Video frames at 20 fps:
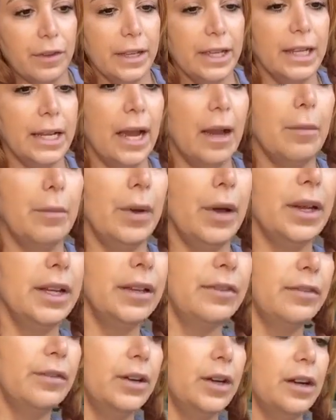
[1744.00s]
in our body
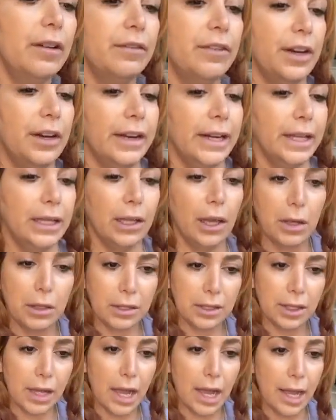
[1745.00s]
for a very long
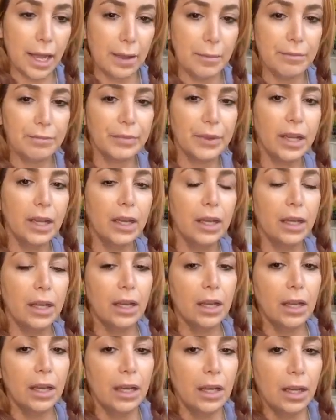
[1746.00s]
time.
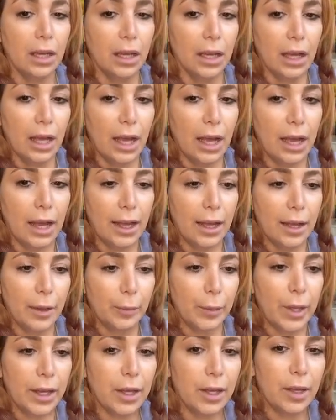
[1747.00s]

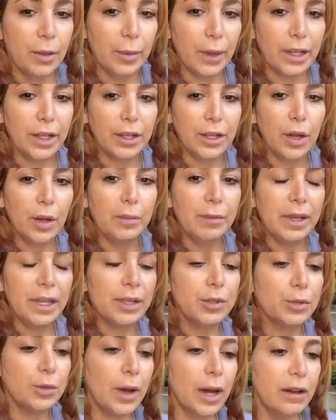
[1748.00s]
But
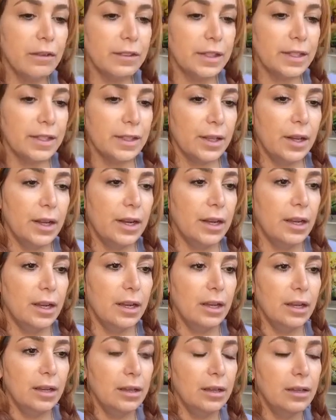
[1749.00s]
B12 is not
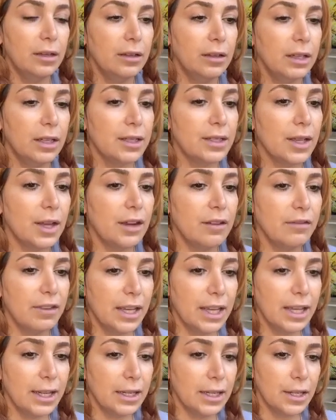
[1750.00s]
a
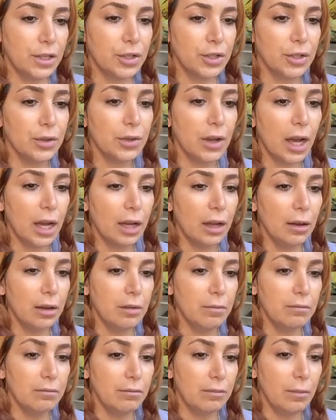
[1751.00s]
vegan issue.
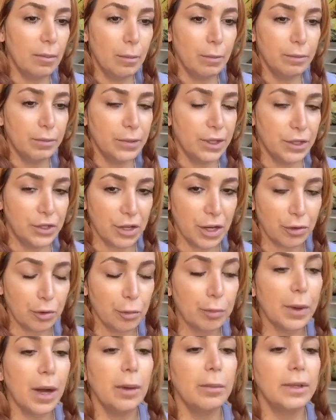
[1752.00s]
The general
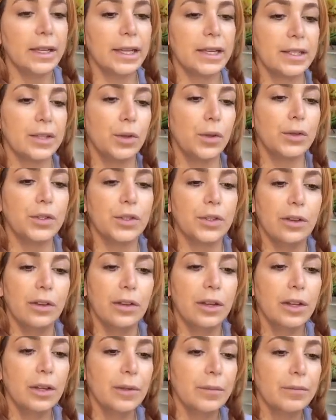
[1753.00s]
public is also
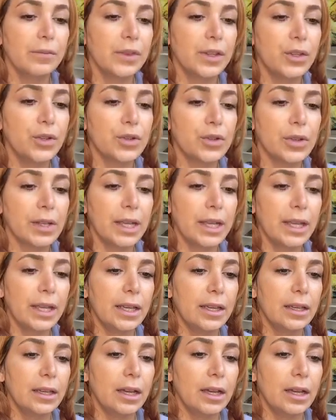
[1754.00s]
usually